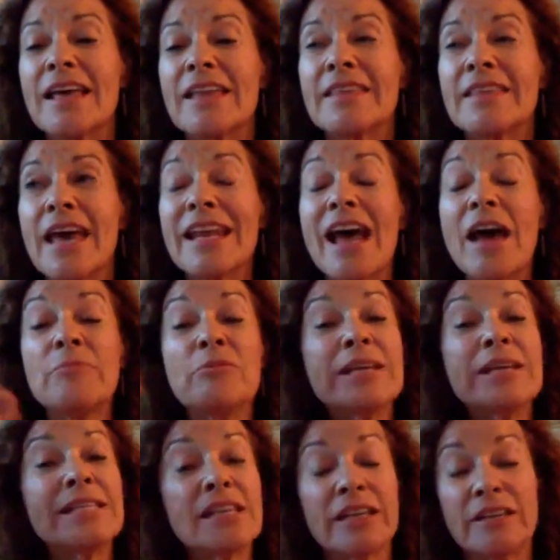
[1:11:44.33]
then
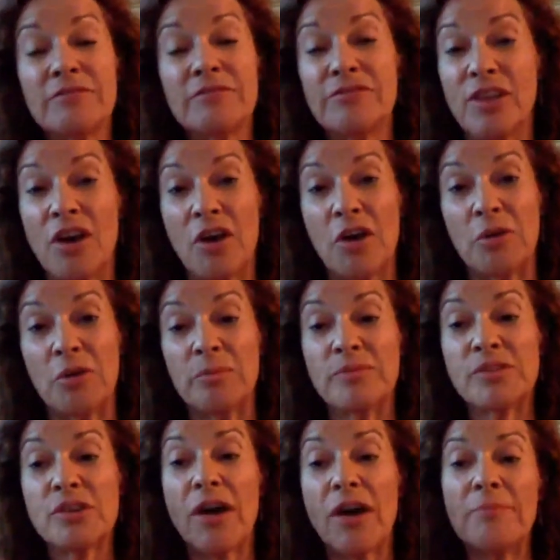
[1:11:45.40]
Amrita can flow.
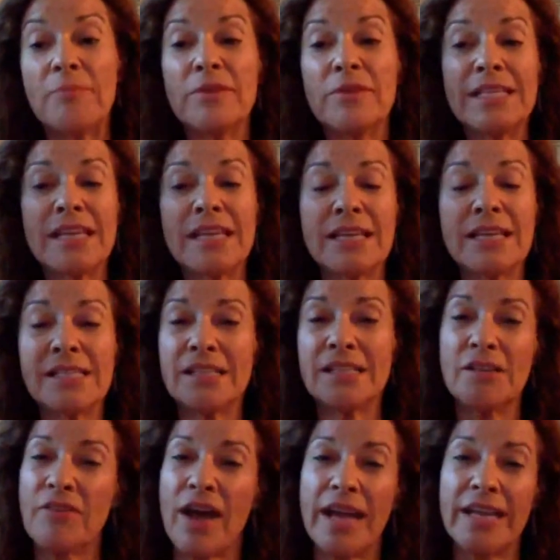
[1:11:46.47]
So Amrita is the
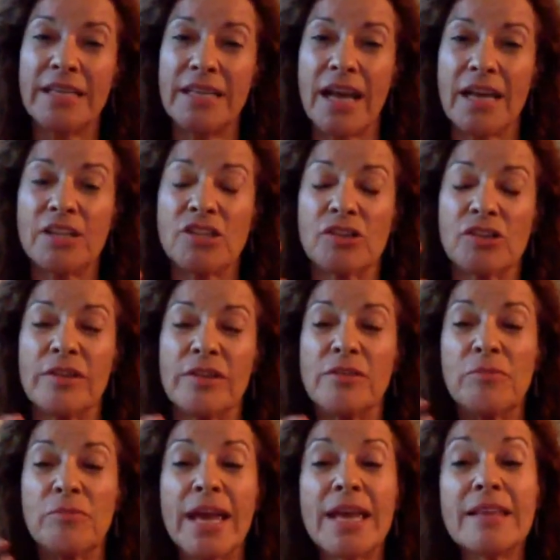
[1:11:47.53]
divine nectar, and the
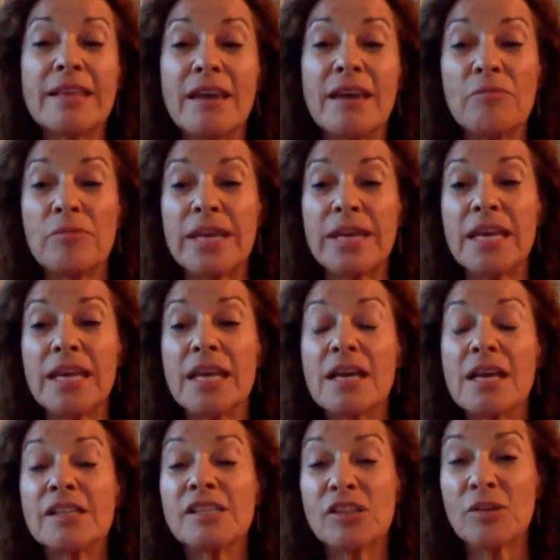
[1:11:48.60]
way that
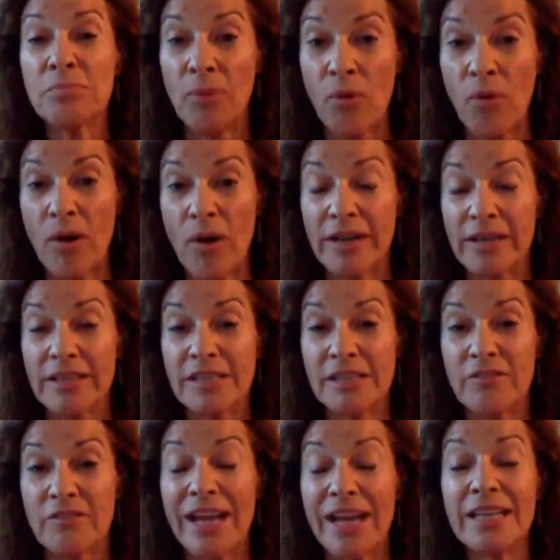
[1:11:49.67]
we support the
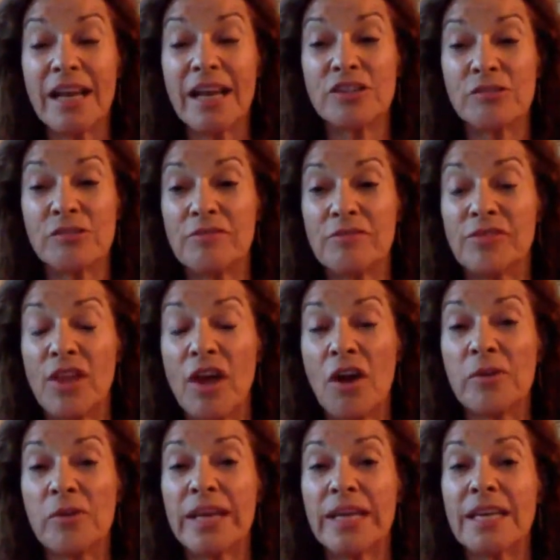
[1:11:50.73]
divine nectar in
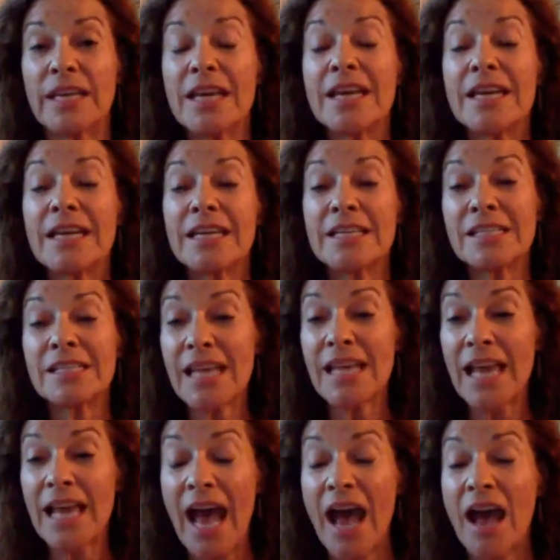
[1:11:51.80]
flowing is to
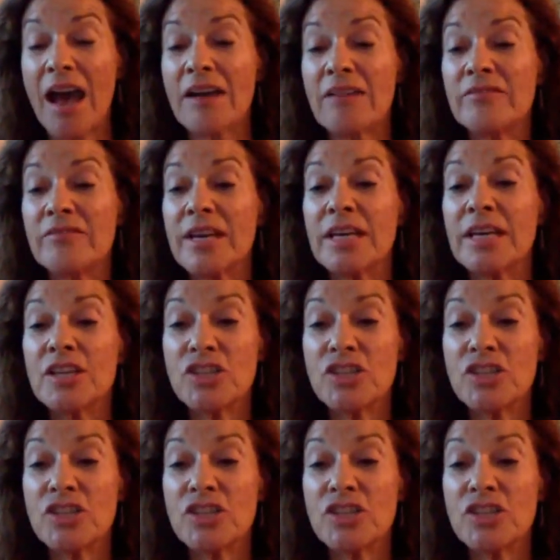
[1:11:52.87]
have,